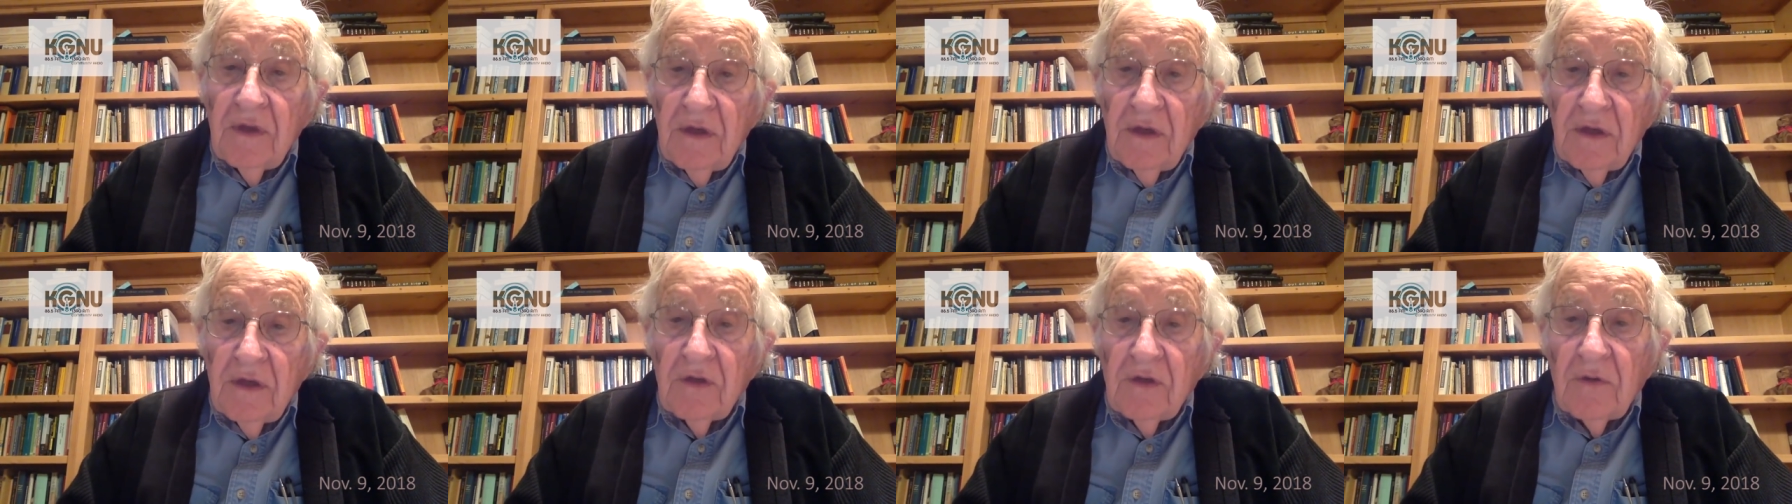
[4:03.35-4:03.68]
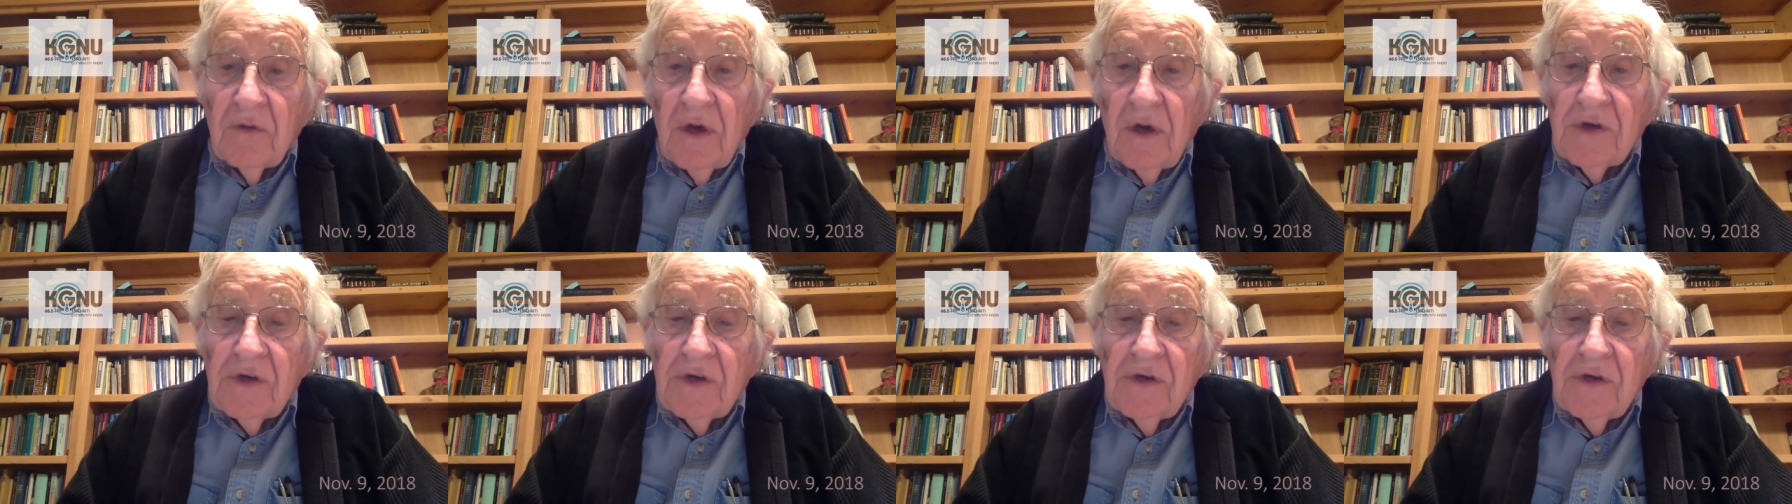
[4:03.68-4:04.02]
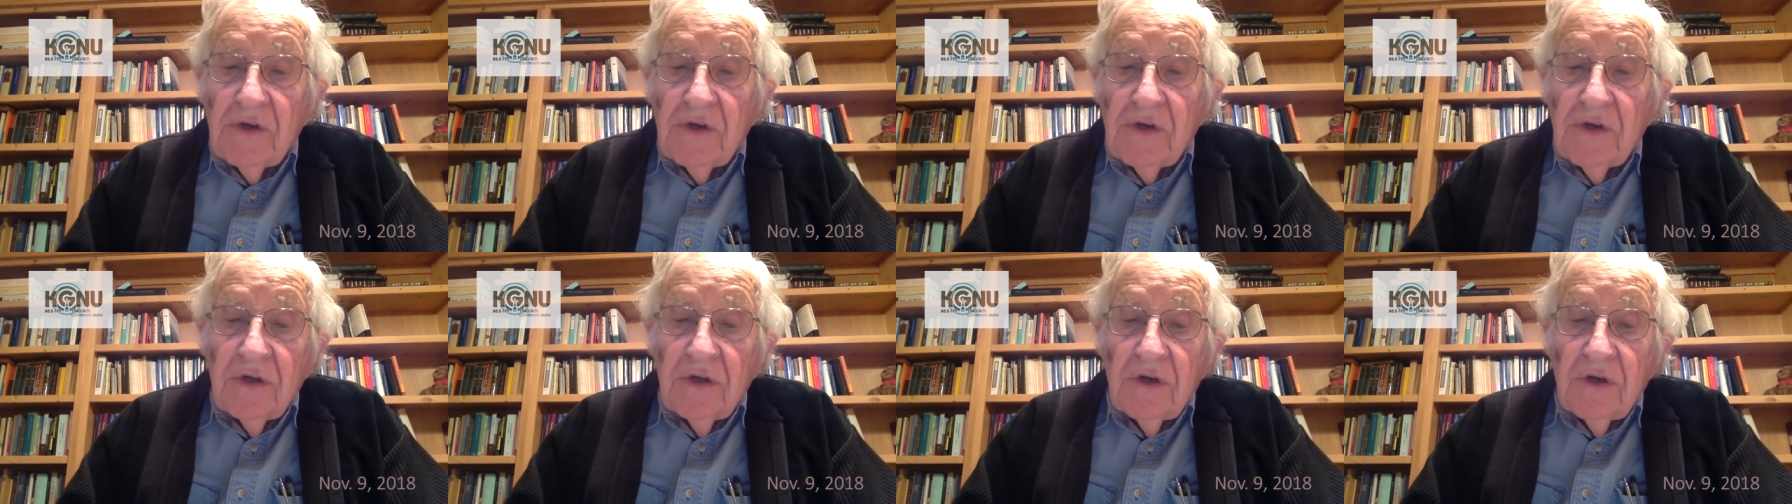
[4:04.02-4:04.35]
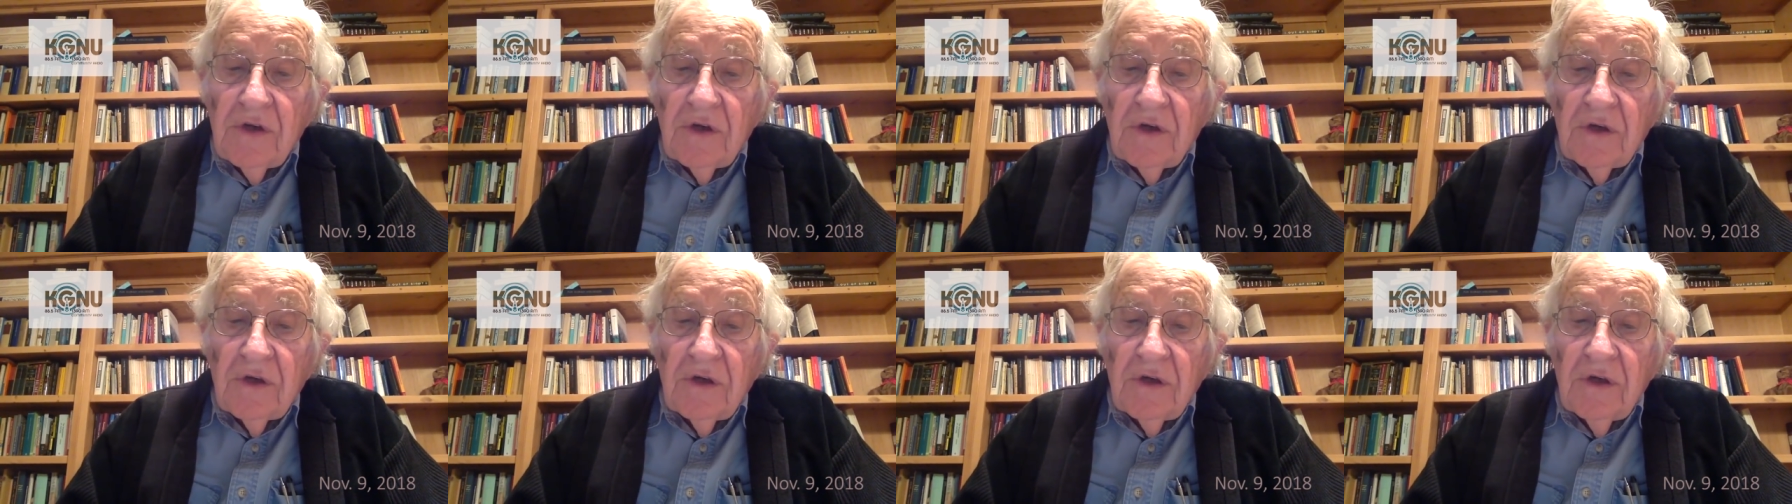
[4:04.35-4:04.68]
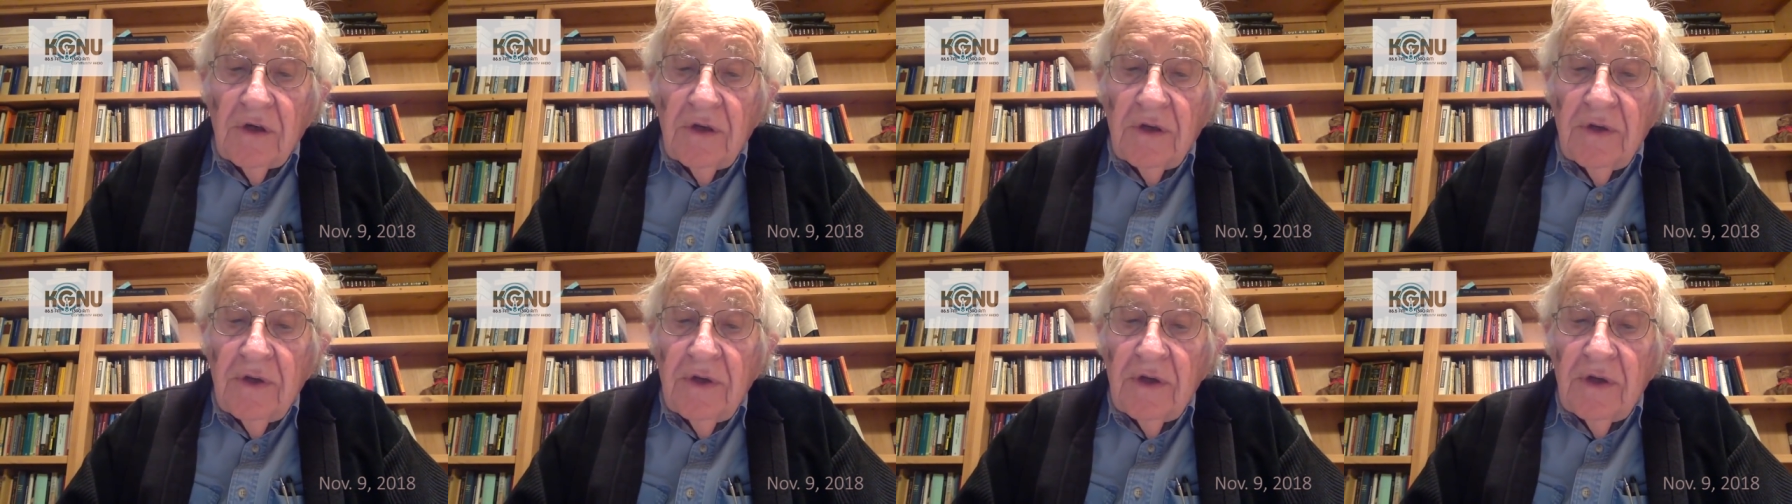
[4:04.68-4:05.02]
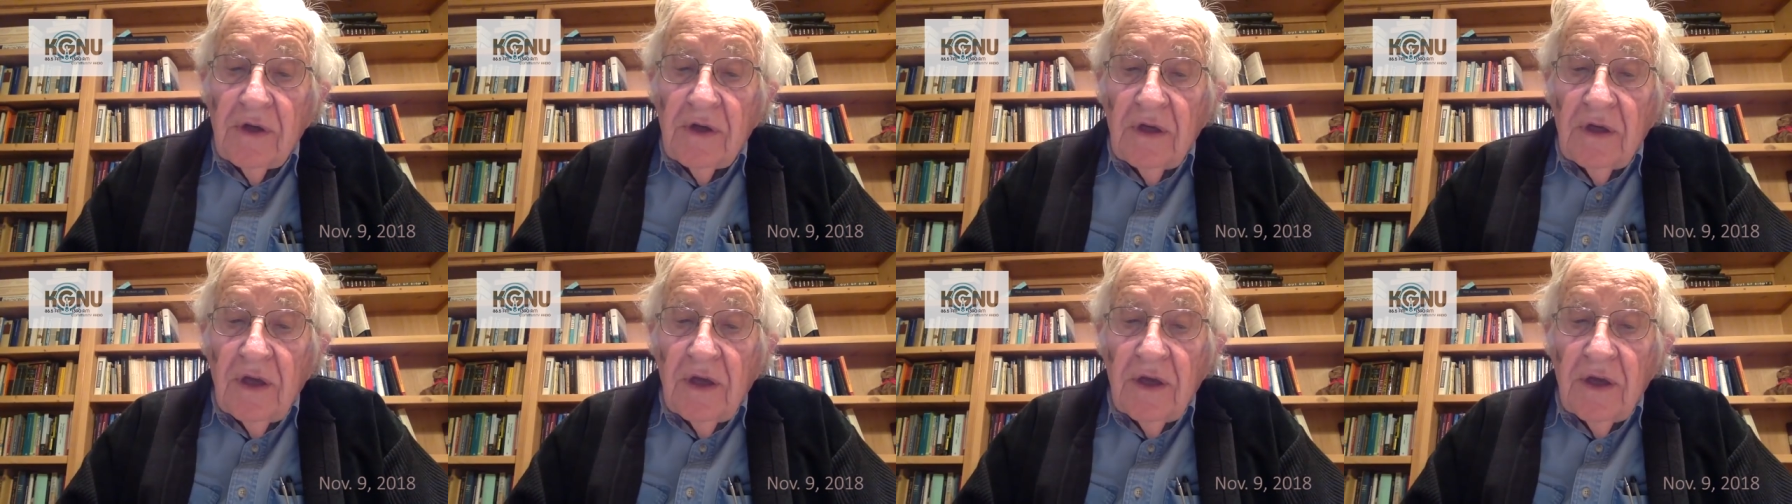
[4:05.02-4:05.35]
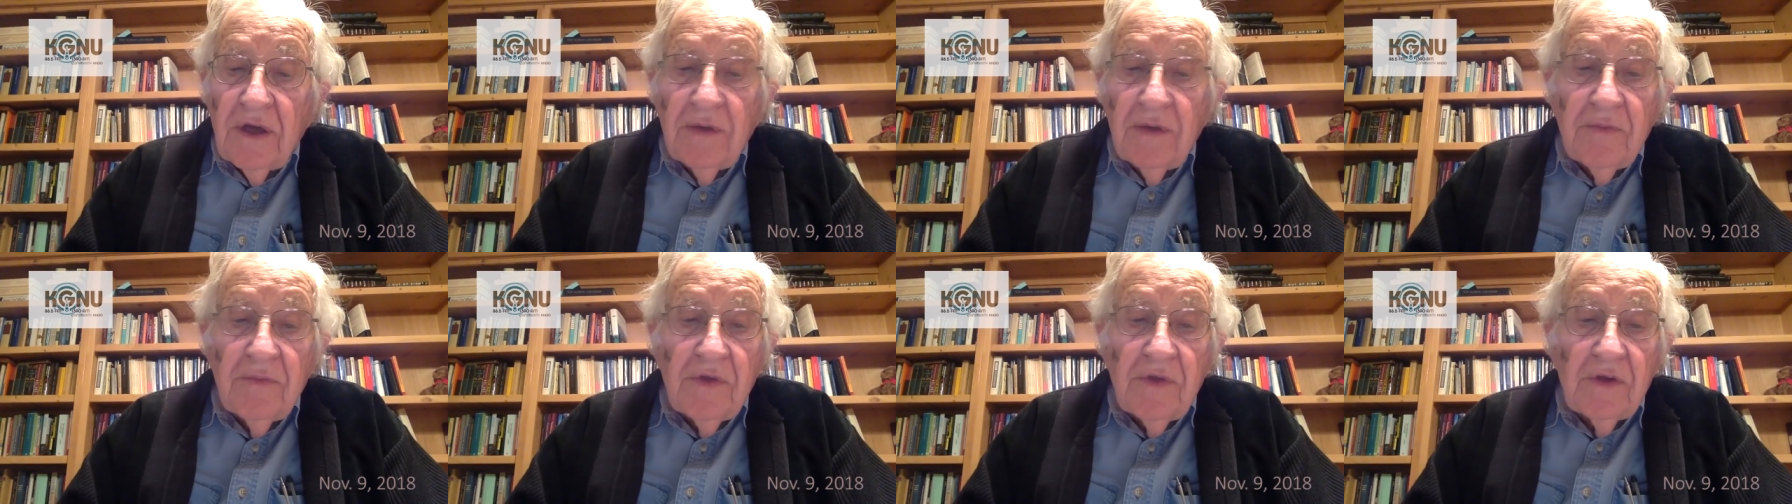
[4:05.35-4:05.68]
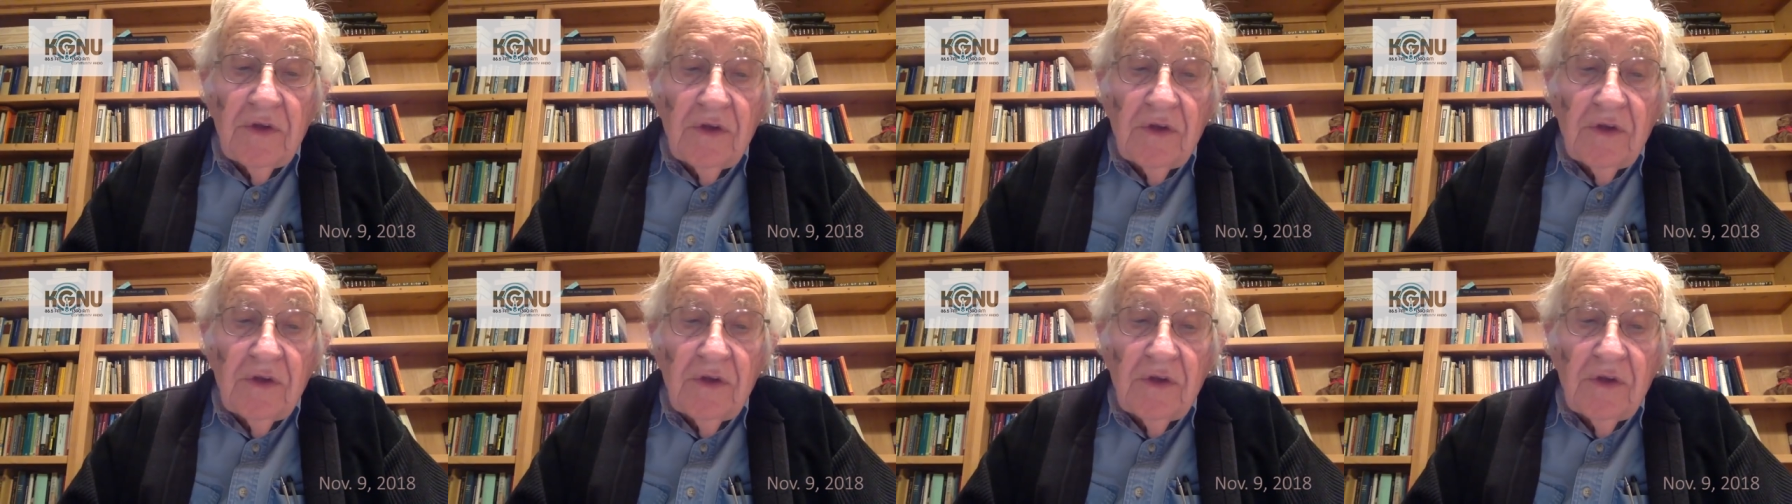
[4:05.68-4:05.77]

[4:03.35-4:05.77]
The Russians, in turn, claim that